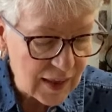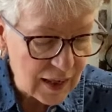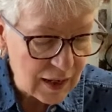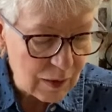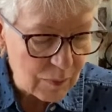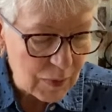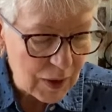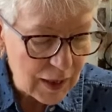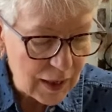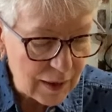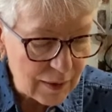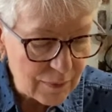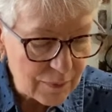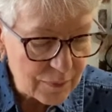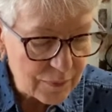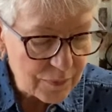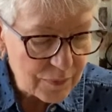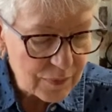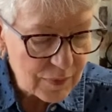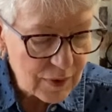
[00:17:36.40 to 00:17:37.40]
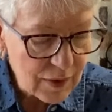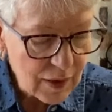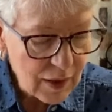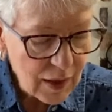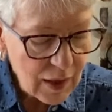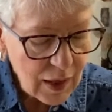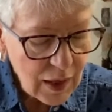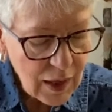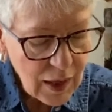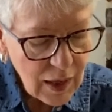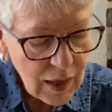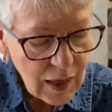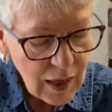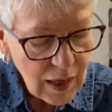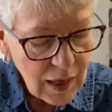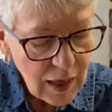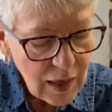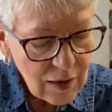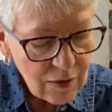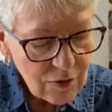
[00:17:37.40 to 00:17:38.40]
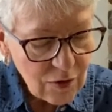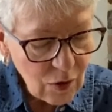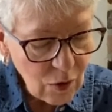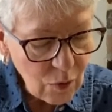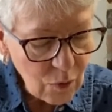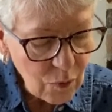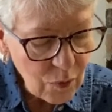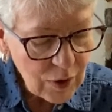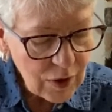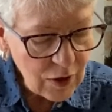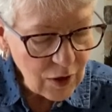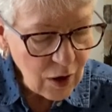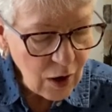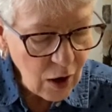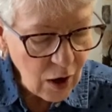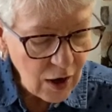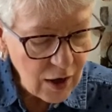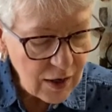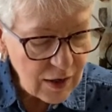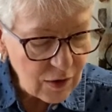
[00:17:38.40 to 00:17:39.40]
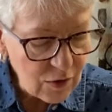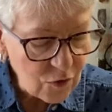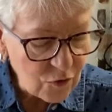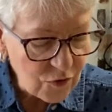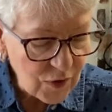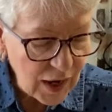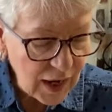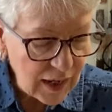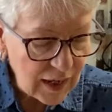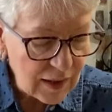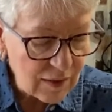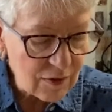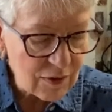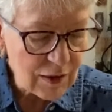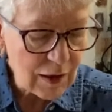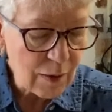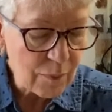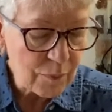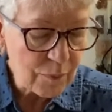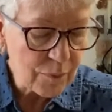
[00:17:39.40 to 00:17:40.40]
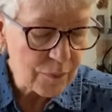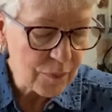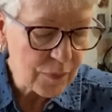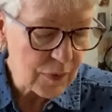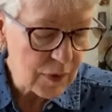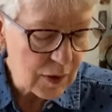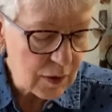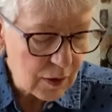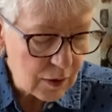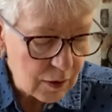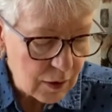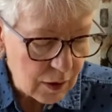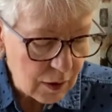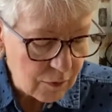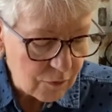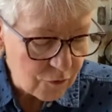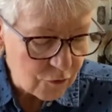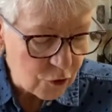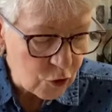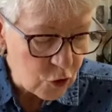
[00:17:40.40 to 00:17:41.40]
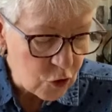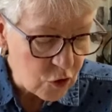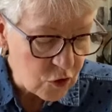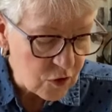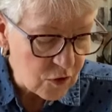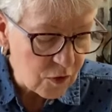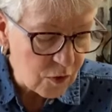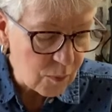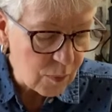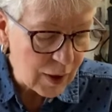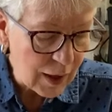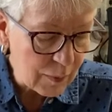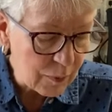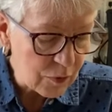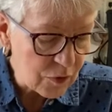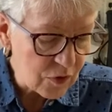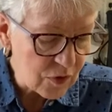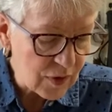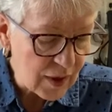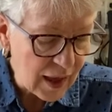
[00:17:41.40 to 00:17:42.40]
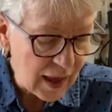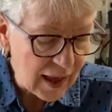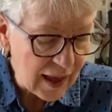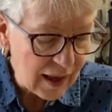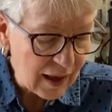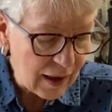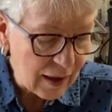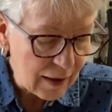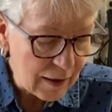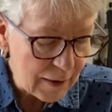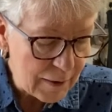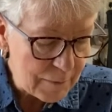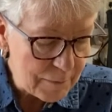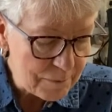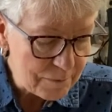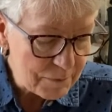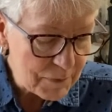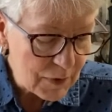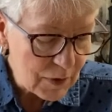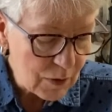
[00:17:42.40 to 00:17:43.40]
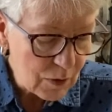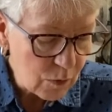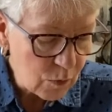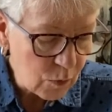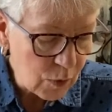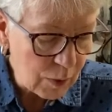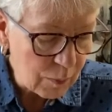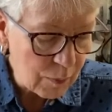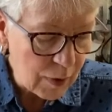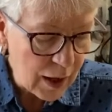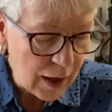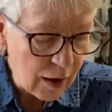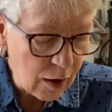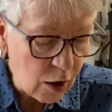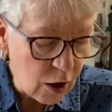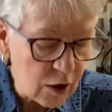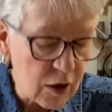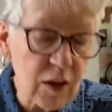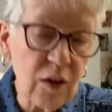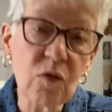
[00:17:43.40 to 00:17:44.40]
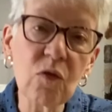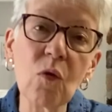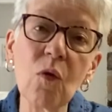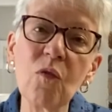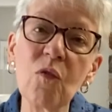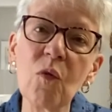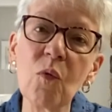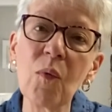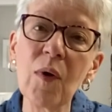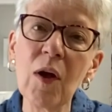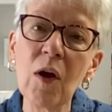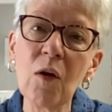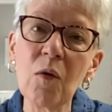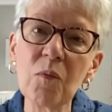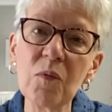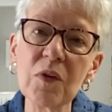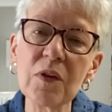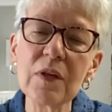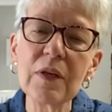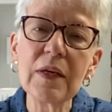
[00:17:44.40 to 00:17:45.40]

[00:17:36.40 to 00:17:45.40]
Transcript: enemy. So when your heart is faint, and some versions of the Bible say, when my heart is overwhelmed,